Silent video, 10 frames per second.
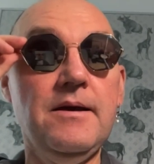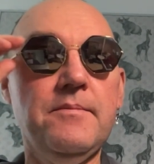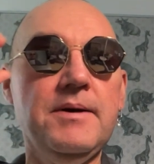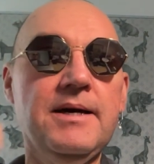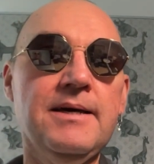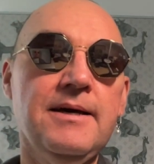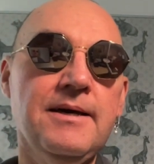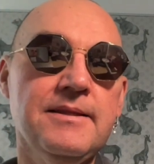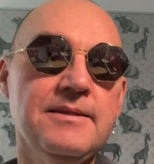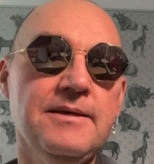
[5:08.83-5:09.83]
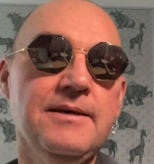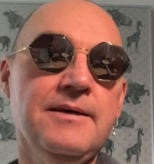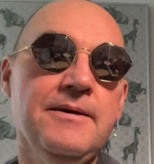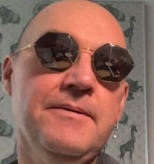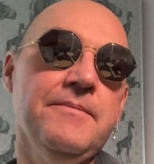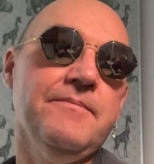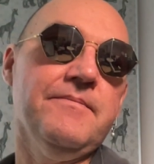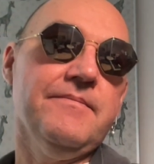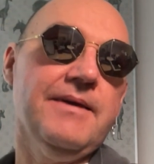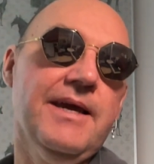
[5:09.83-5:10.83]
But
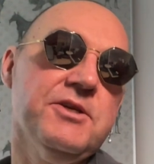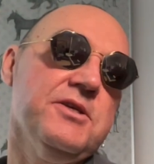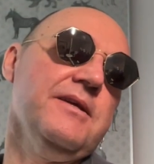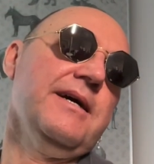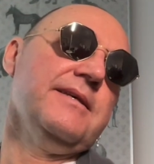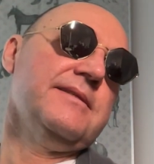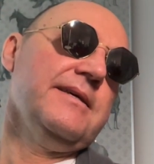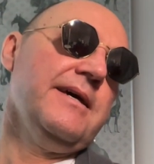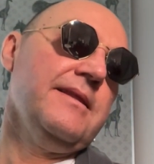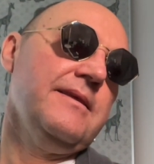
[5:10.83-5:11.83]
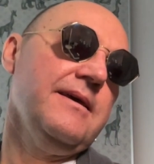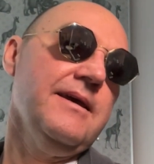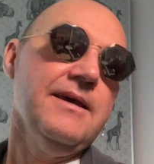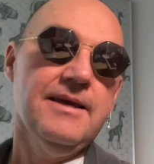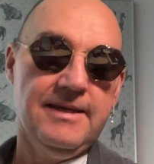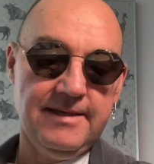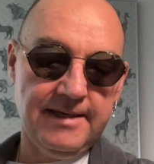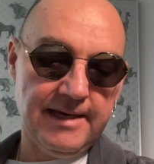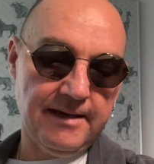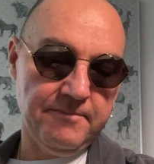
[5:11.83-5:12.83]
actually I said,
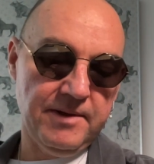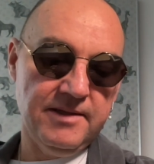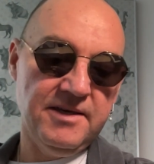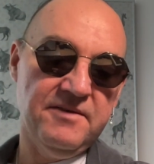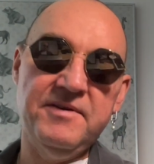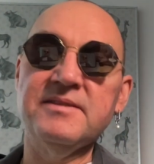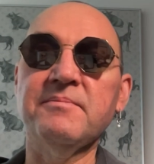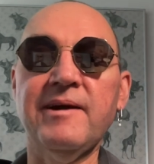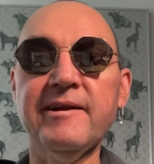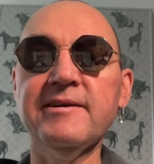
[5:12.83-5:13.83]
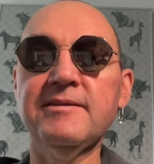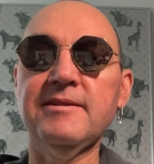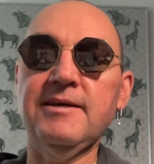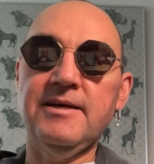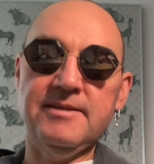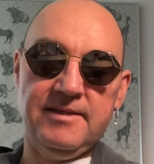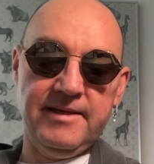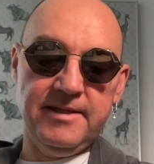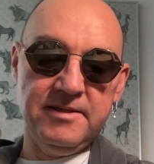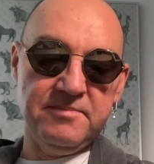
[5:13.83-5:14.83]
yeah, I believe it's marketed as a
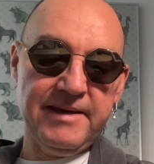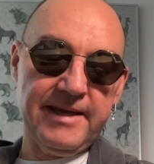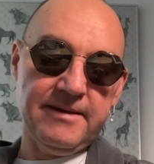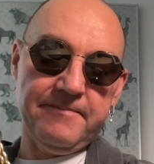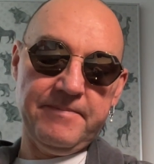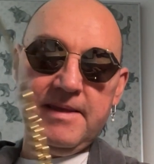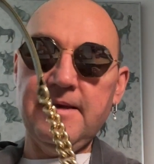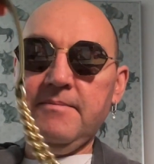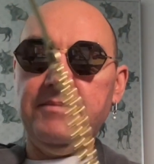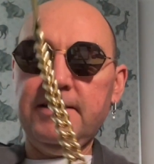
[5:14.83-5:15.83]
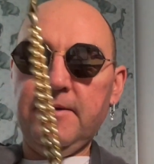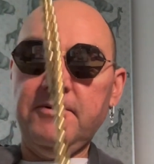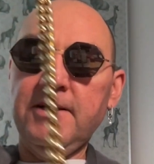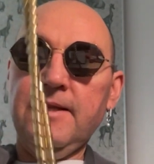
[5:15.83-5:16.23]
ladies bag, but I really